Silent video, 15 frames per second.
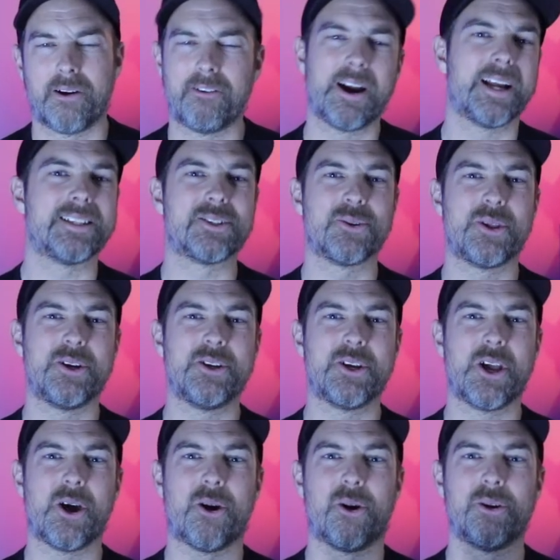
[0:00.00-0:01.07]
All right, so there you
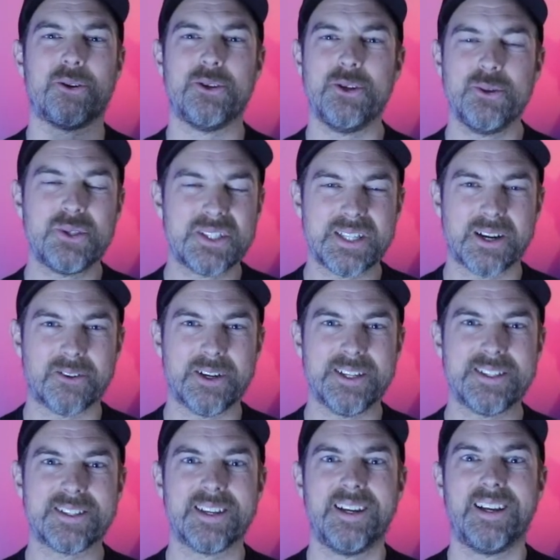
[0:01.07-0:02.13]
go. New
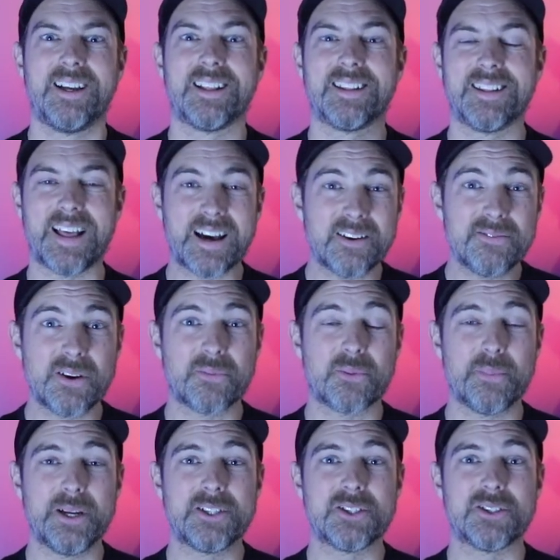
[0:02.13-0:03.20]
series, a lot of
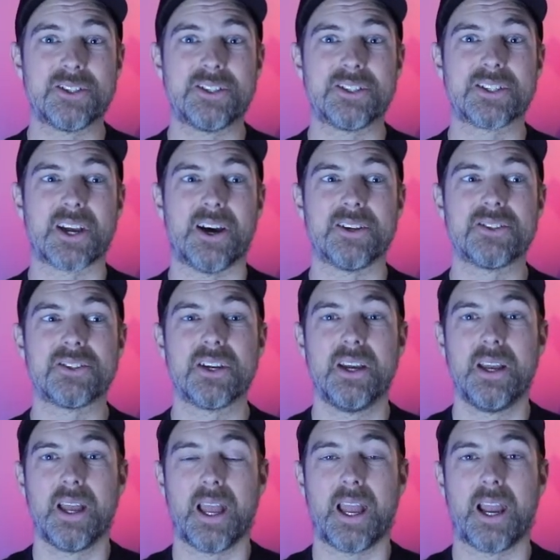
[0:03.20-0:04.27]
information to discuss,
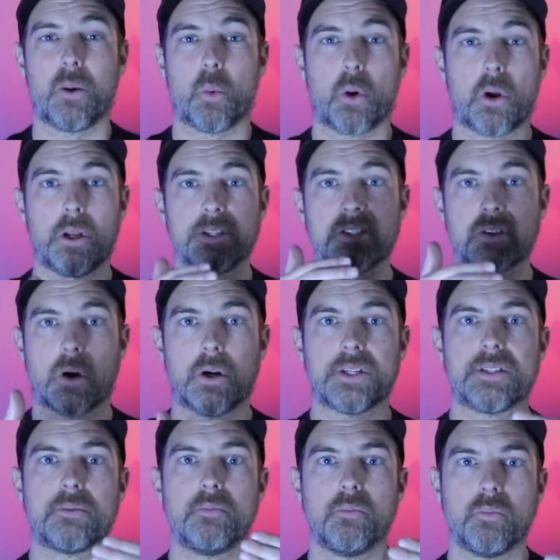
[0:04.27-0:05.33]
and we're going to start
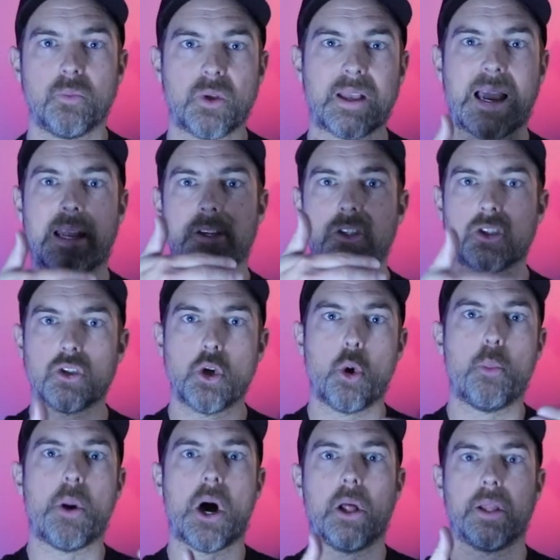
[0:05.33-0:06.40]
kind of
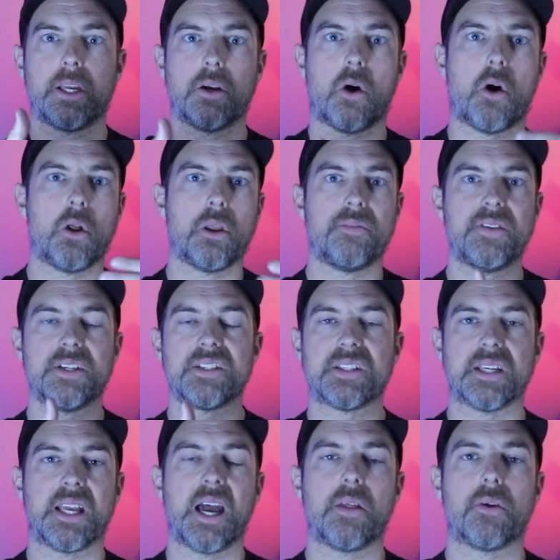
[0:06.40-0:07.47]
snowballing all of this
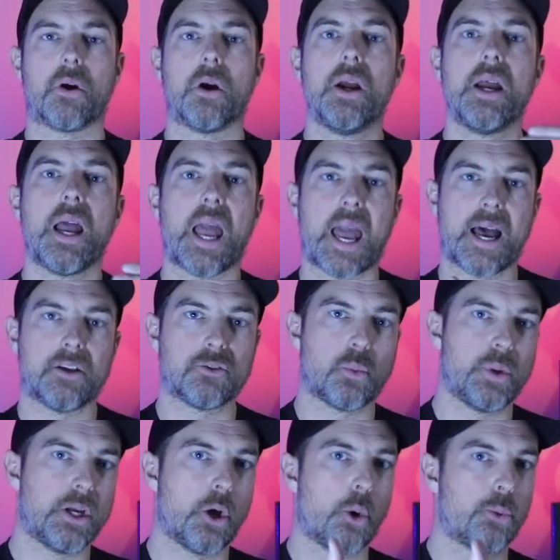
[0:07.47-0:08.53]
together as
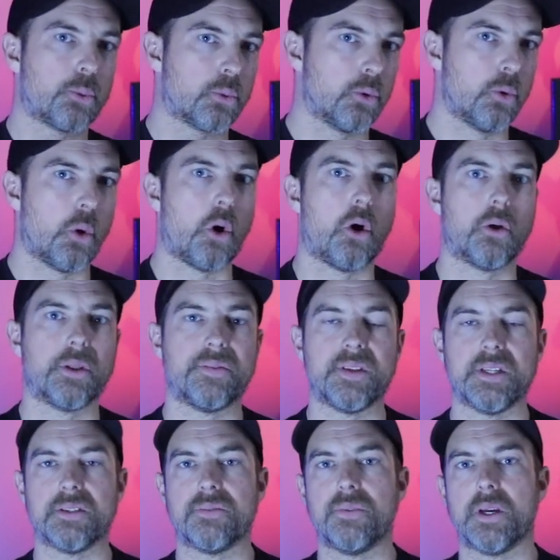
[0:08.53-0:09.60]
we go through all of
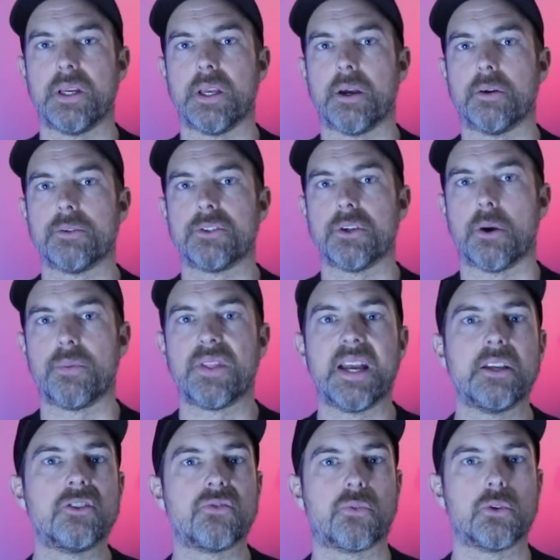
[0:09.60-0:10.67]
these videos. So
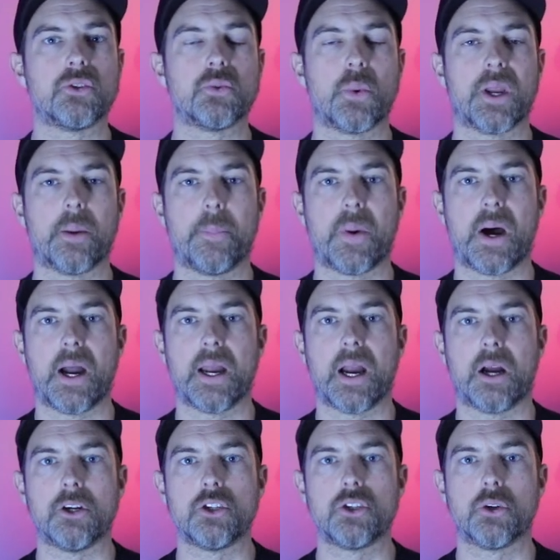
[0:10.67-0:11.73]
thanks for swinging by.
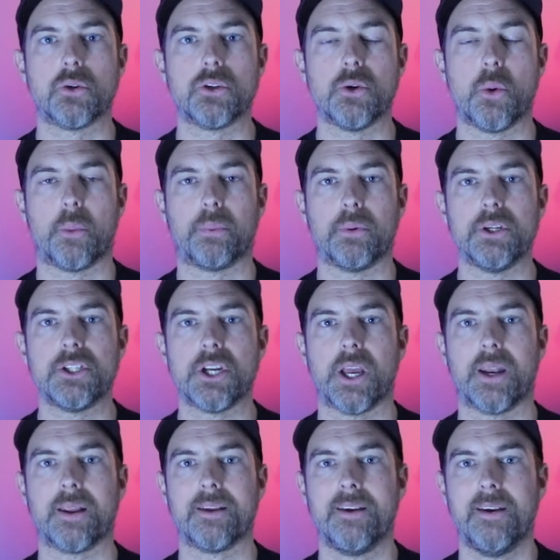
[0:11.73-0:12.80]
I sure do
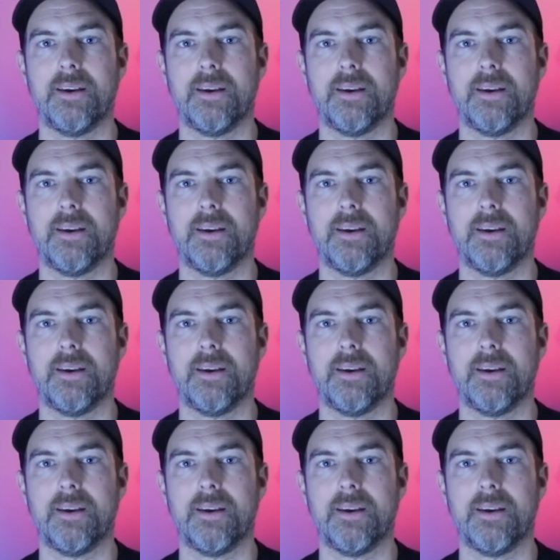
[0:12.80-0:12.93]
appreciate it.